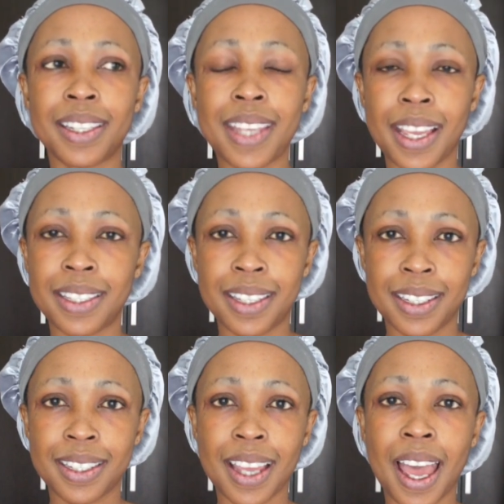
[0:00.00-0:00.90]

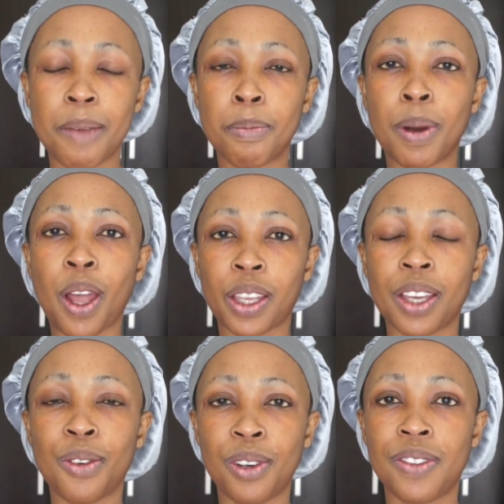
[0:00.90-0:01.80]
tainted. I'm
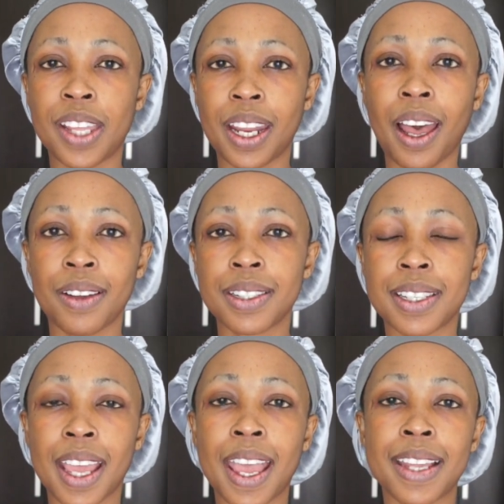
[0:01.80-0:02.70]
blocking all of that out,
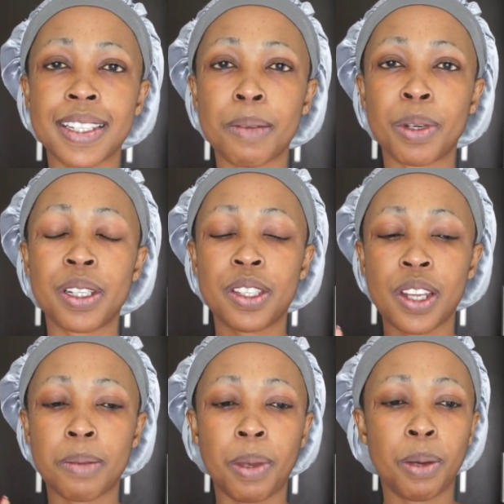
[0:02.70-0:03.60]
and I'm going to
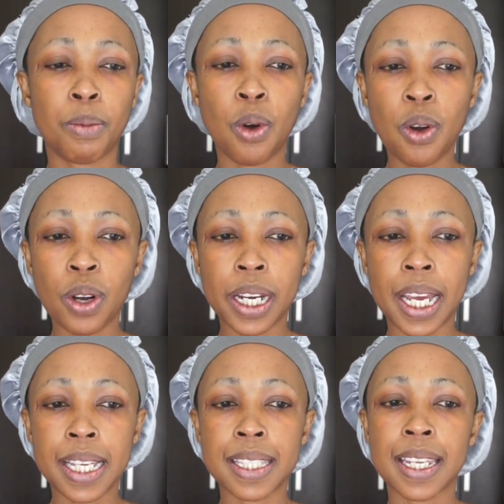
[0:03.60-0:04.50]
start being more
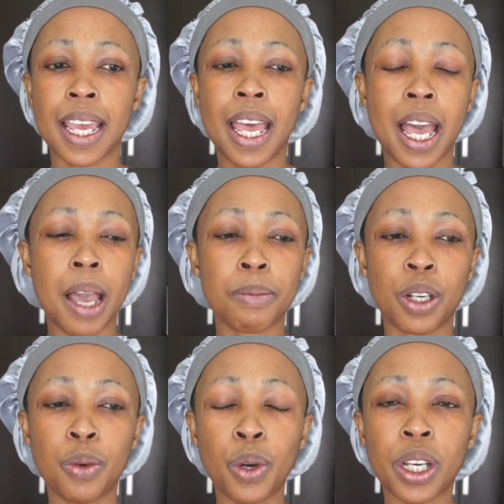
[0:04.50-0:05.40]
organized. I'm going
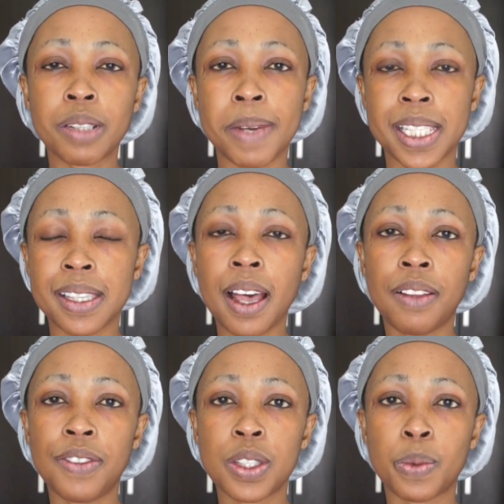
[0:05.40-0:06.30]
to work on
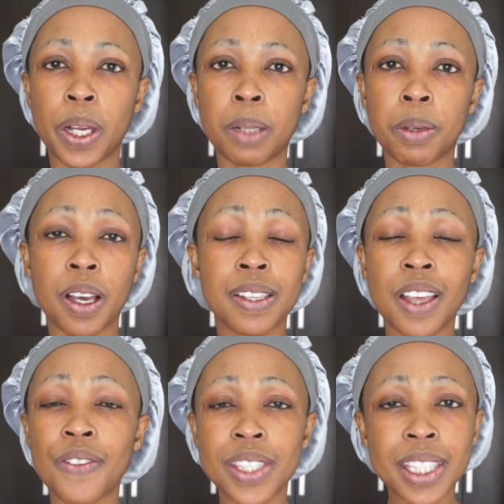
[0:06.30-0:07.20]
myself as well, because
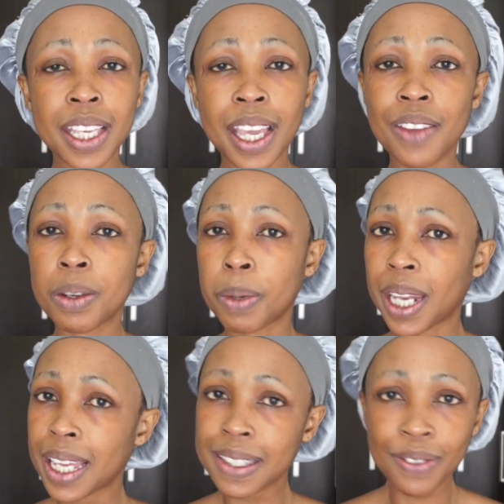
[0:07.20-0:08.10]
obviously
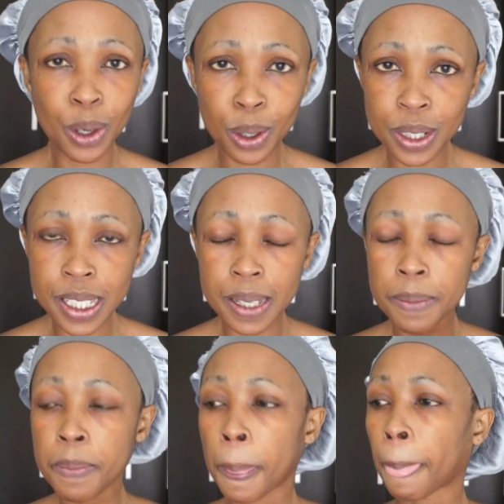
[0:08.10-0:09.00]
everybody has flaws.
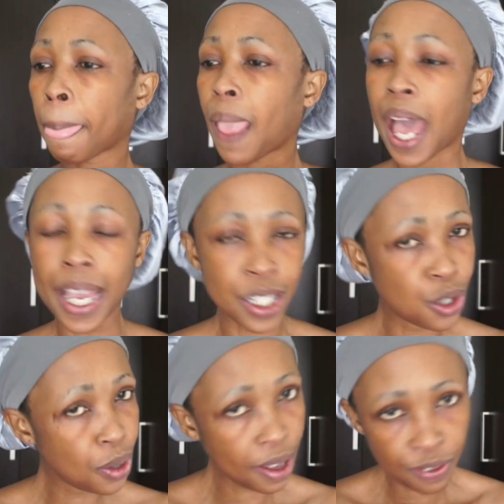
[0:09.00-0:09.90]
I
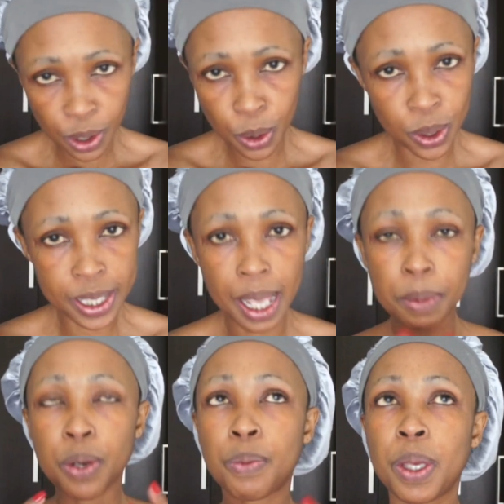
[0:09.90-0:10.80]
too have flaws. I'm
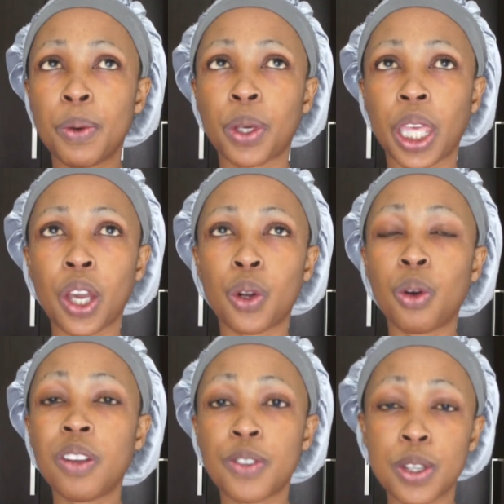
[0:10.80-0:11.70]
going to be working on
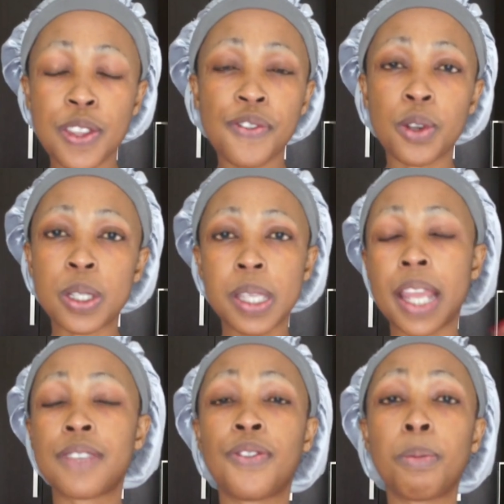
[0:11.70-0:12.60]
all of those flaws,
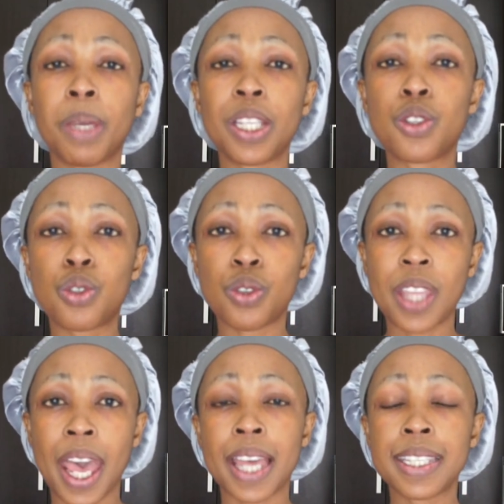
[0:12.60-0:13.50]
and for me to do
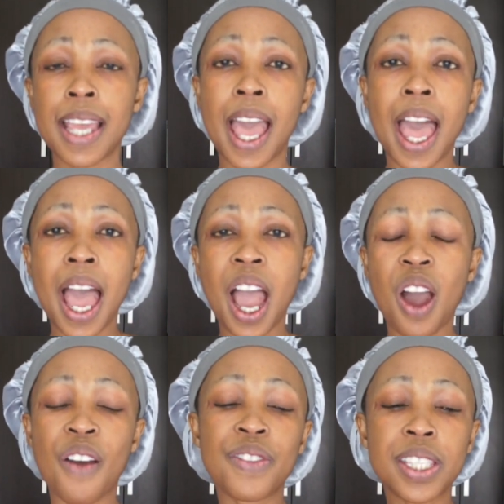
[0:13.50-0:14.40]
that,
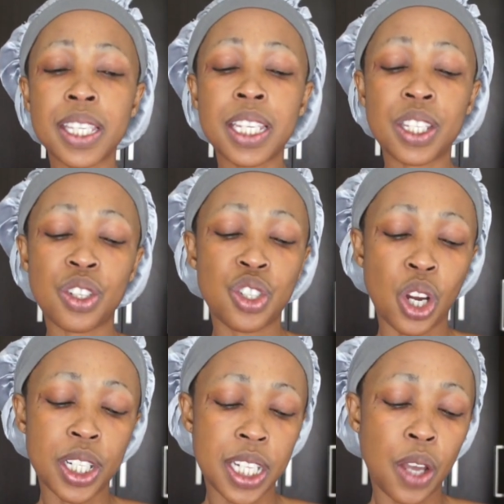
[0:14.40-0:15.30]
I obviously need to
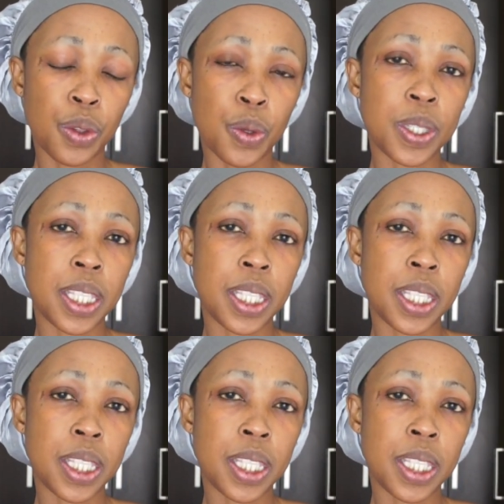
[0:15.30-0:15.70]
jot down those